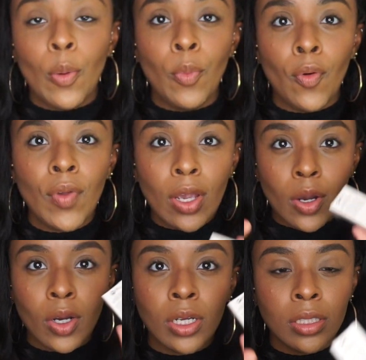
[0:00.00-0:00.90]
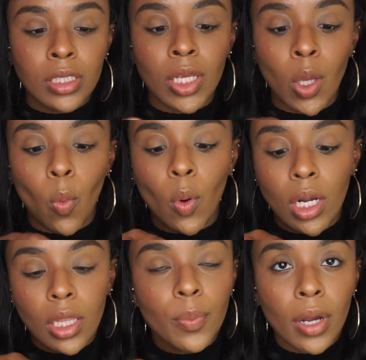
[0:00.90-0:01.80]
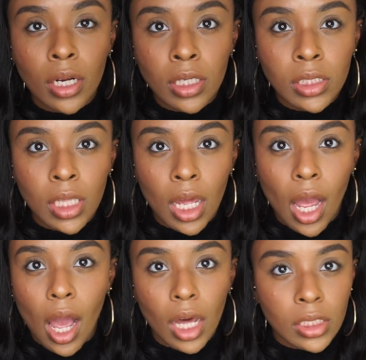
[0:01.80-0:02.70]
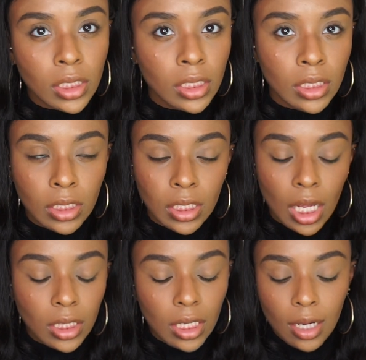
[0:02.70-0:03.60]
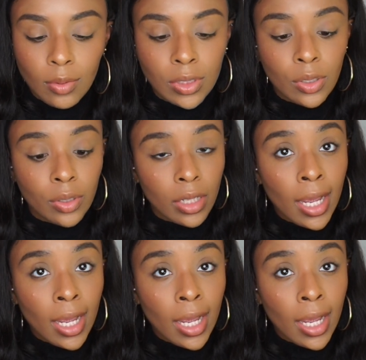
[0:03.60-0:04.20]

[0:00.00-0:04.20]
Moving on to one of the products that I honestly did not think I was gonna